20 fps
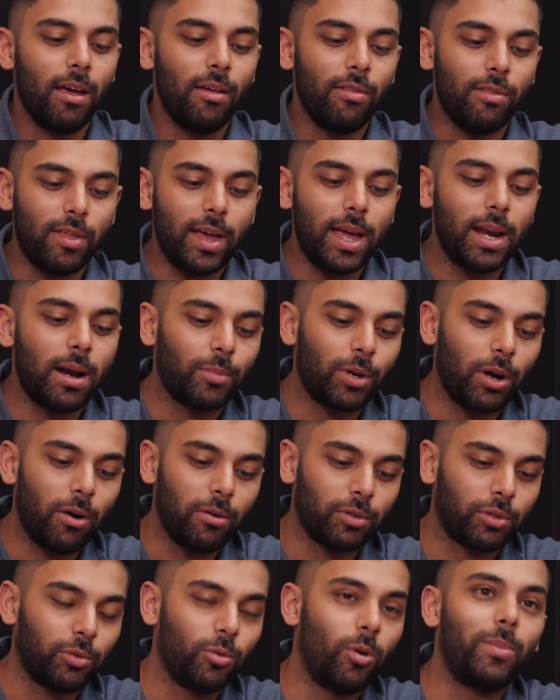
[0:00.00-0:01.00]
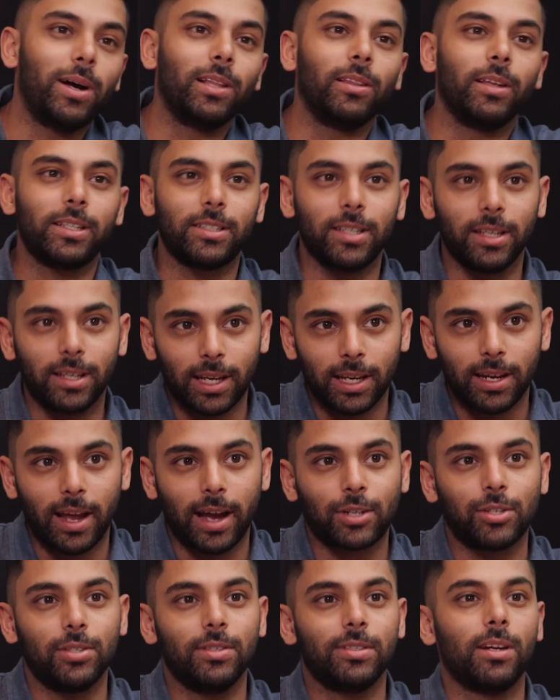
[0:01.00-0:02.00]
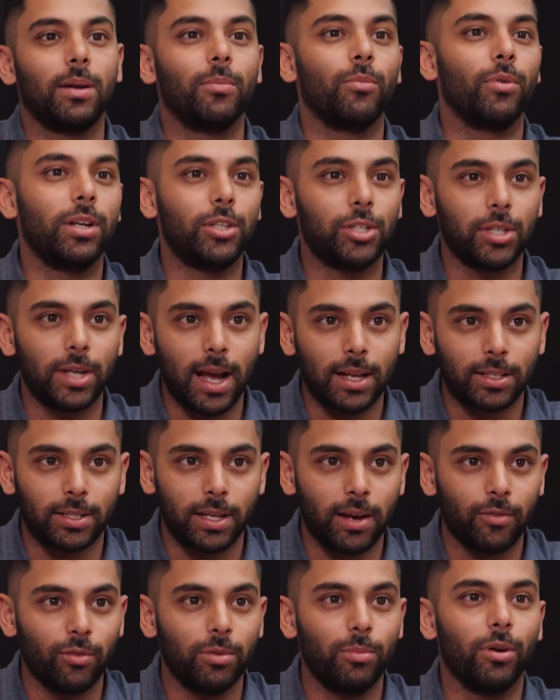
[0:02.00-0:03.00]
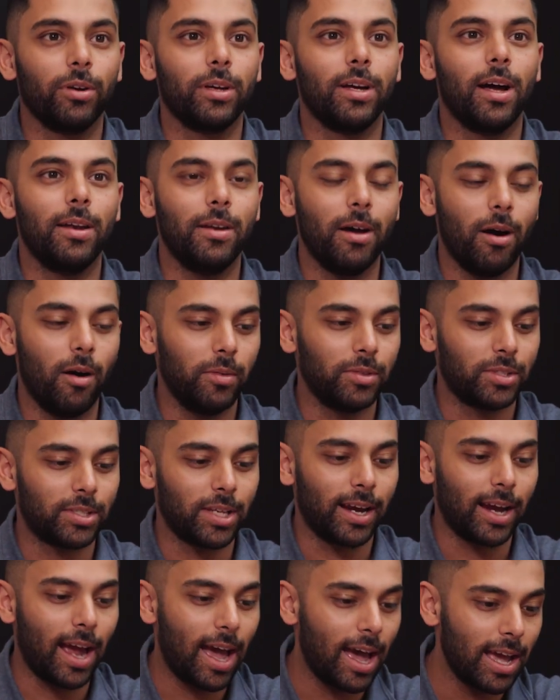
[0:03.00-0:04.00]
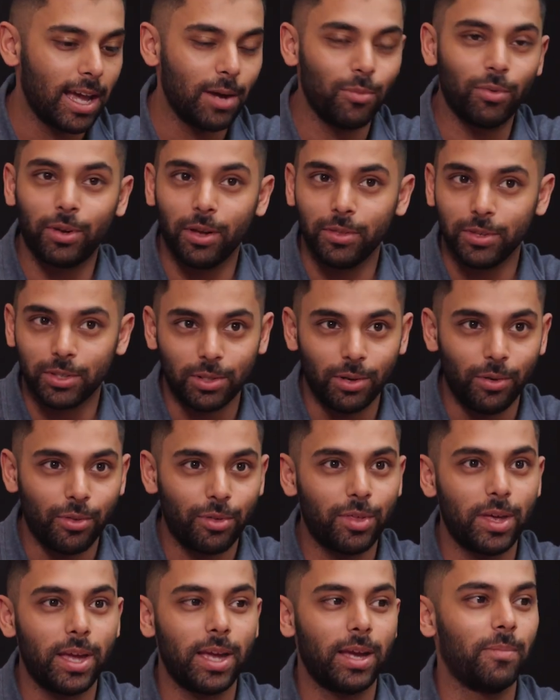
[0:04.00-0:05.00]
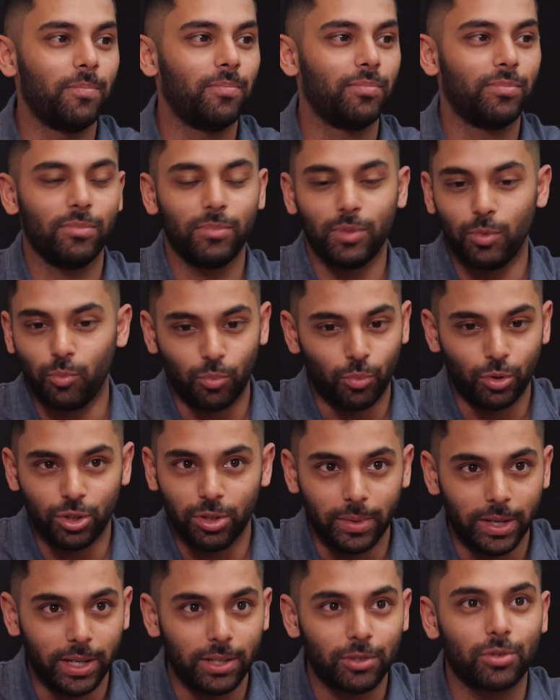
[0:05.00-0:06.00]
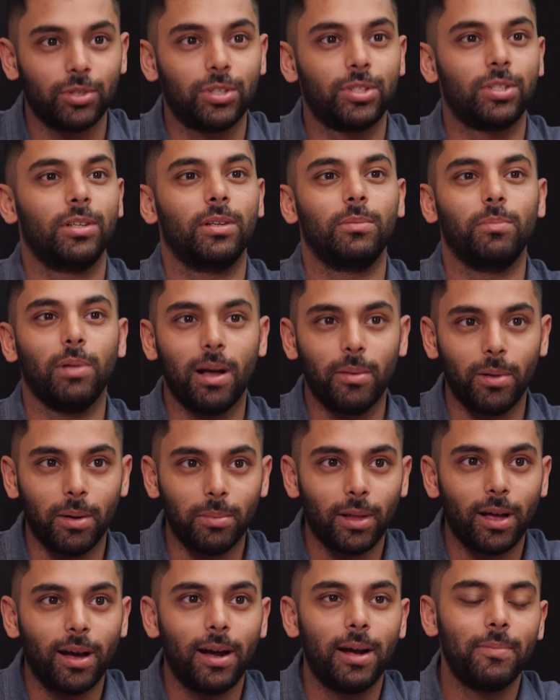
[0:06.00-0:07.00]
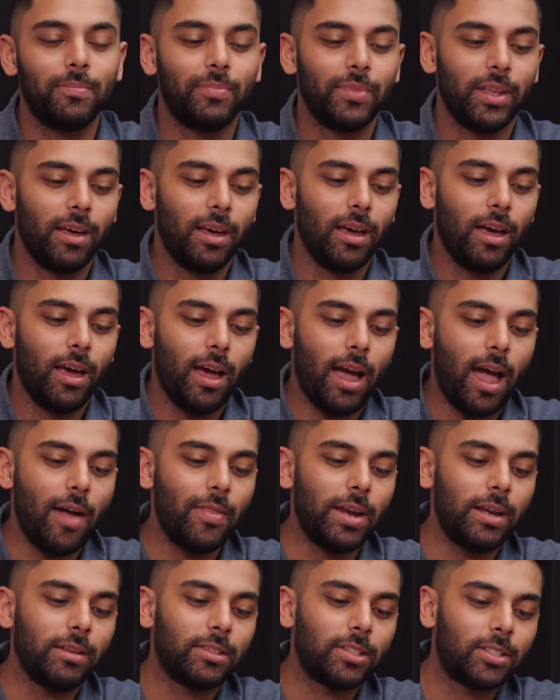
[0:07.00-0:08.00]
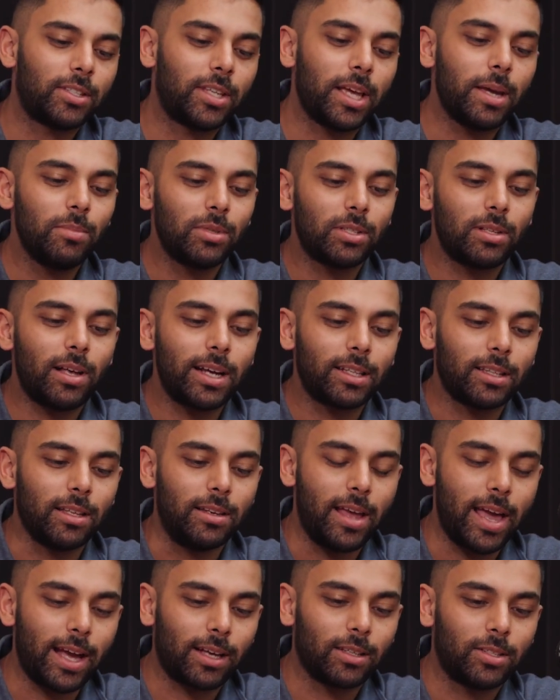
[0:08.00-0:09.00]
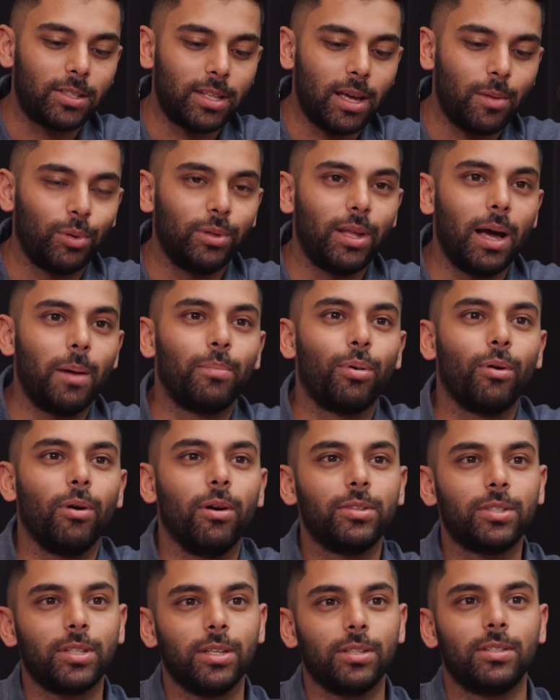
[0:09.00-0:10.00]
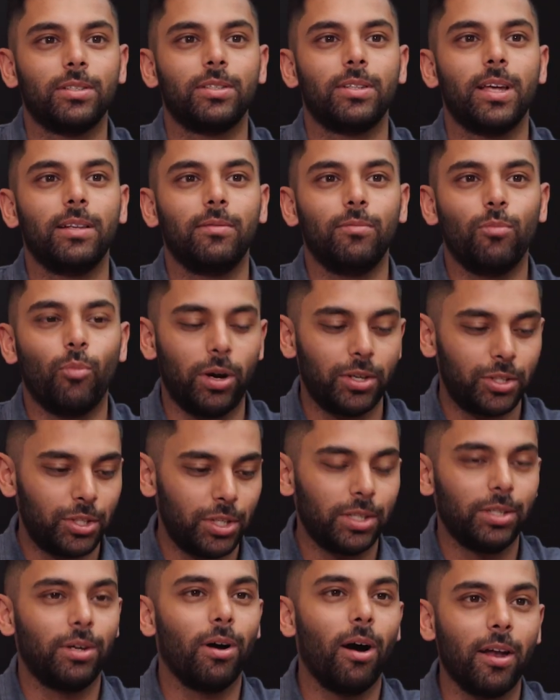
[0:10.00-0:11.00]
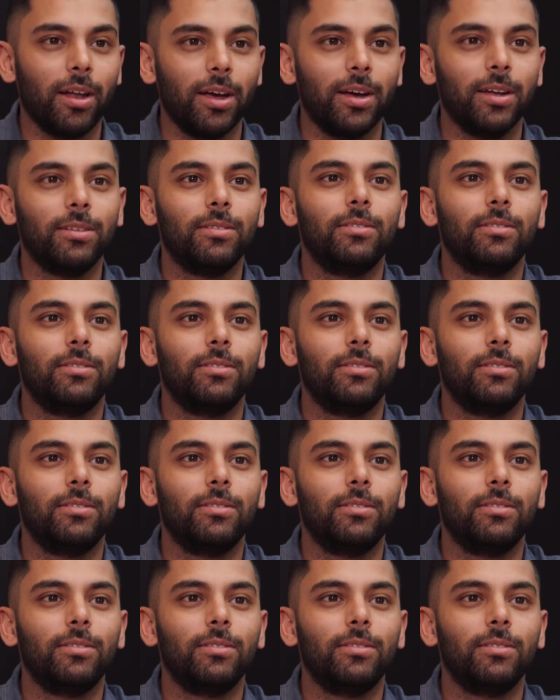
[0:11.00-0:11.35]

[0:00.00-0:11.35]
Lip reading: Then I'm going through all my LinkedIn connections and I'm reaching out to everybody I know and saying, hey, we've got this new thing. Would you be interested? Blah, blah, blah. And then it seems like the next step in that process is then once you got it,